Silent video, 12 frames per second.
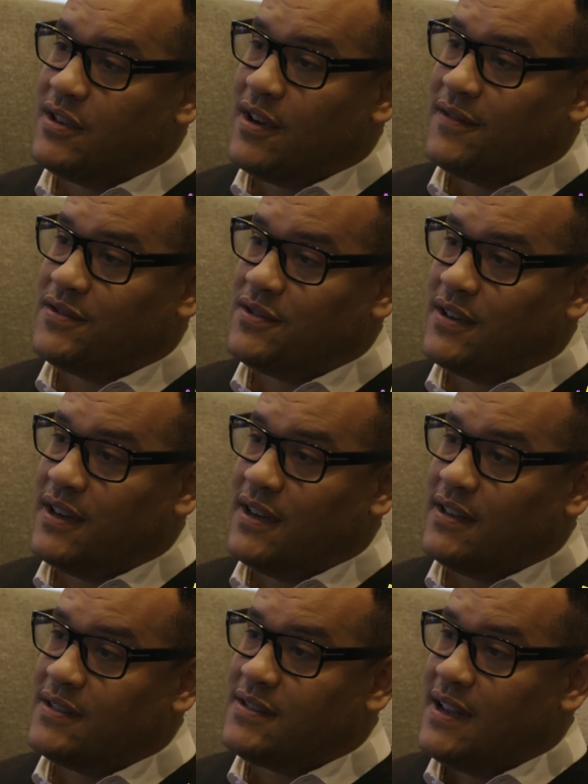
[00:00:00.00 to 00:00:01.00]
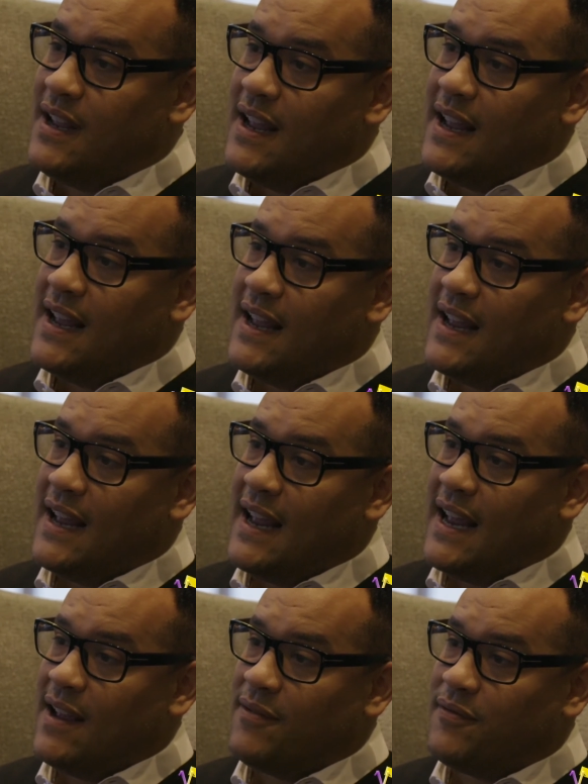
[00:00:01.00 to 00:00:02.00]
officer is,
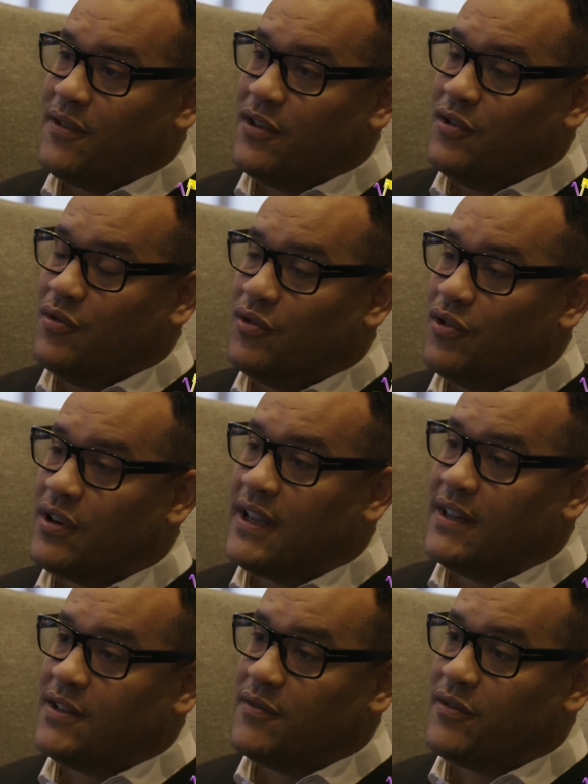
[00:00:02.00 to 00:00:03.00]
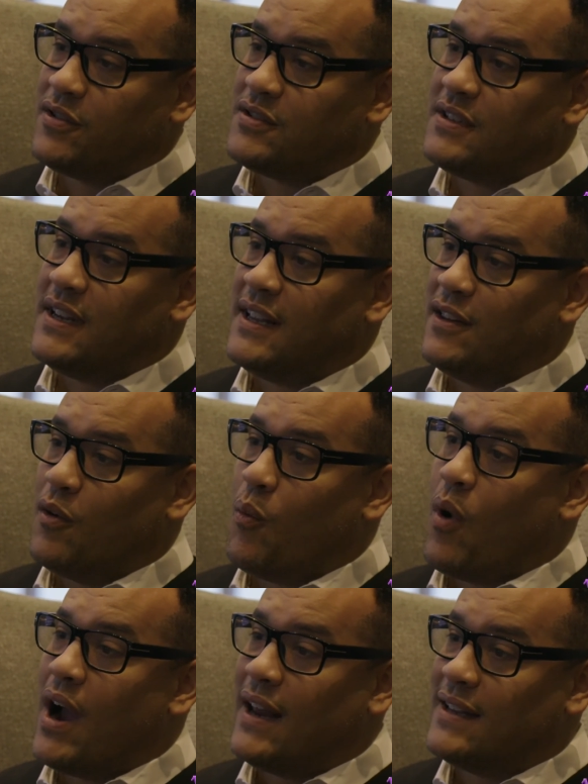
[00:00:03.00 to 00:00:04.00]
if you look at diversity in the
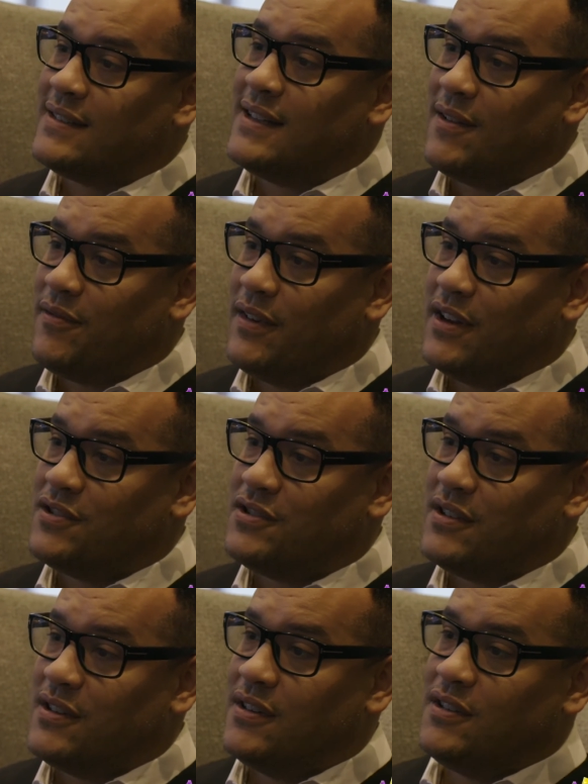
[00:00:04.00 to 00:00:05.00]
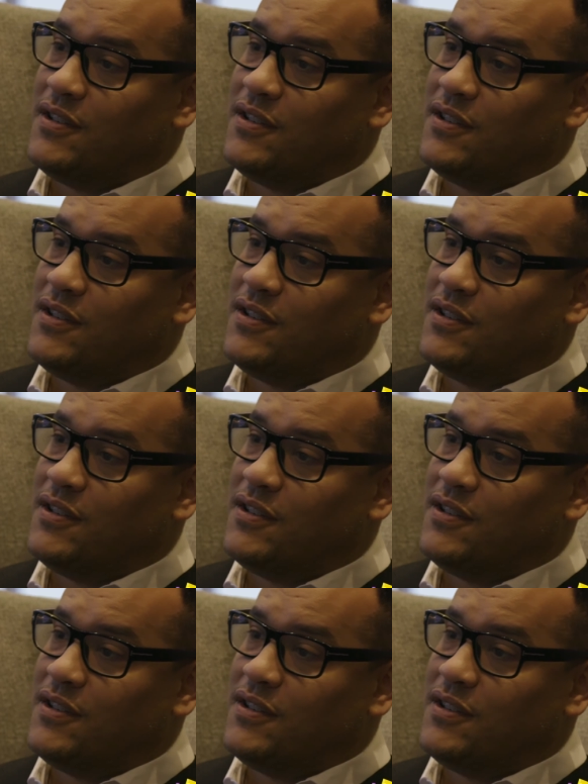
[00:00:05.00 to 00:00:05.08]
widest definition,